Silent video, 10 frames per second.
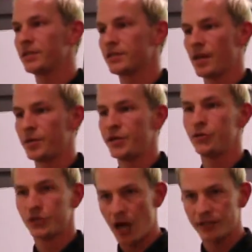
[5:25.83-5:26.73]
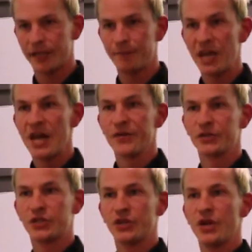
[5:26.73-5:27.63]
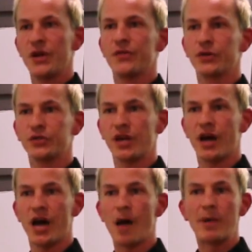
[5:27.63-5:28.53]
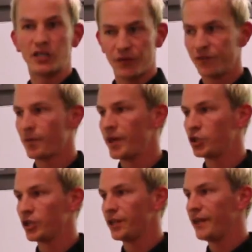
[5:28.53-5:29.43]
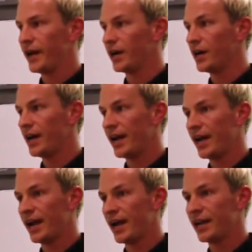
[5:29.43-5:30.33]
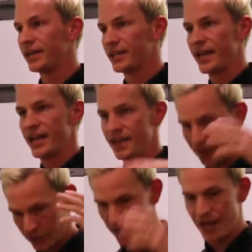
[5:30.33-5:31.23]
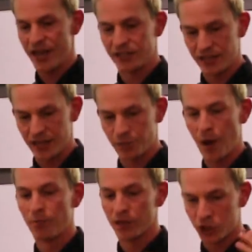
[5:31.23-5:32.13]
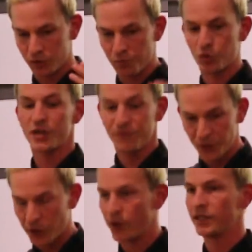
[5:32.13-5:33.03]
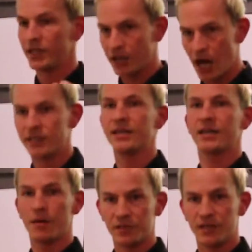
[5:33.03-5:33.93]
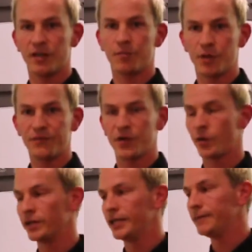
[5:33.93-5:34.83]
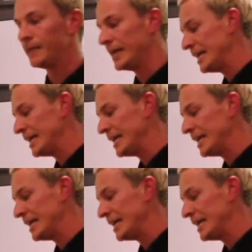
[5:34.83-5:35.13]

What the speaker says: the celebrity news content. There's a bunch of information in there, and it's published pretty frequently. Content comes in there pretty frequently.